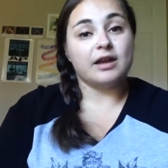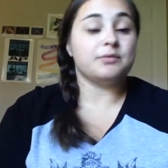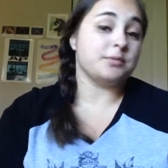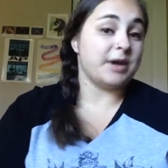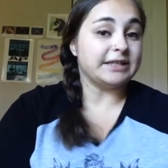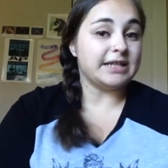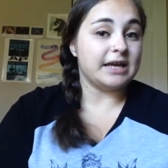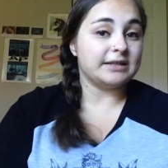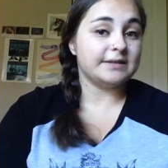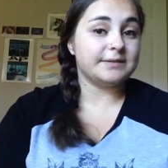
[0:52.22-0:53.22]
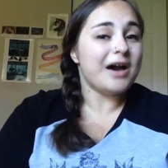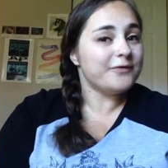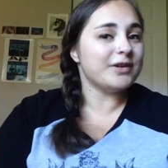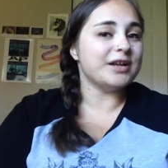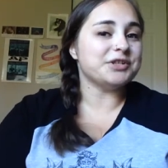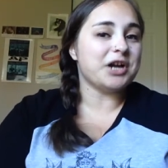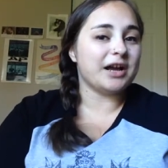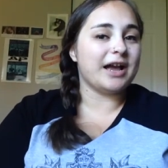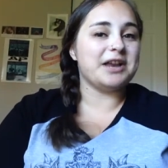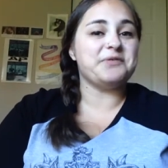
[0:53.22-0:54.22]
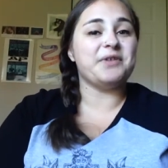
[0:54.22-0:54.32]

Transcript: and it would make sense. Alfred Hitchcock kind